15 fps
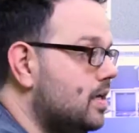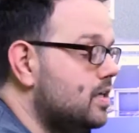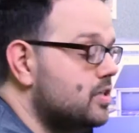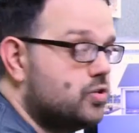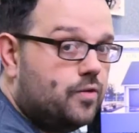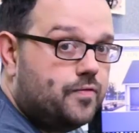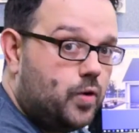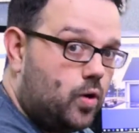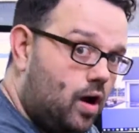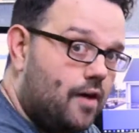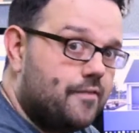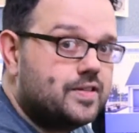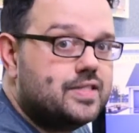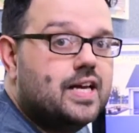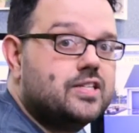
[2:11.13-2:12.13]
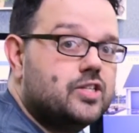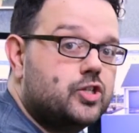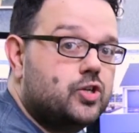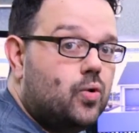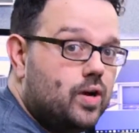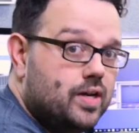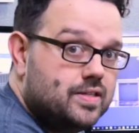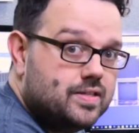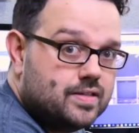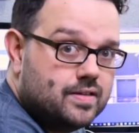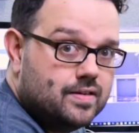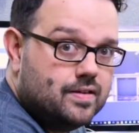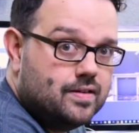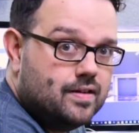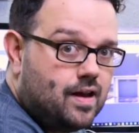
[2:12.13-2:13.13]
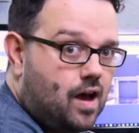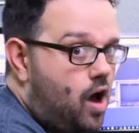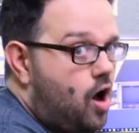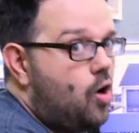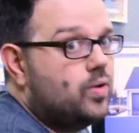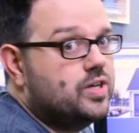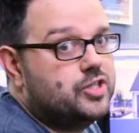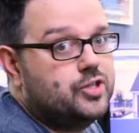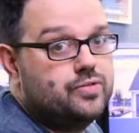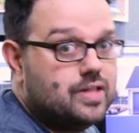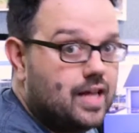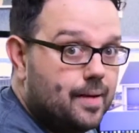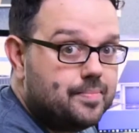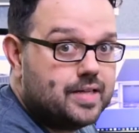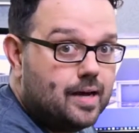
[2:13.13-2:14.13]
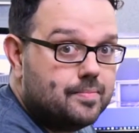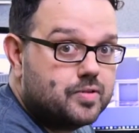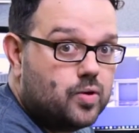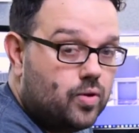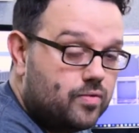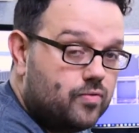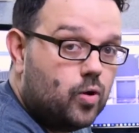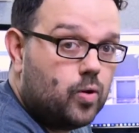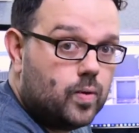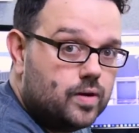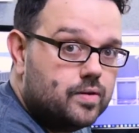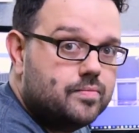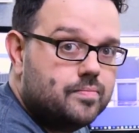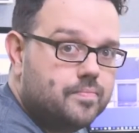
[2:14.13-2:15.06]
So if your office has a choice, always choose laptops going forward.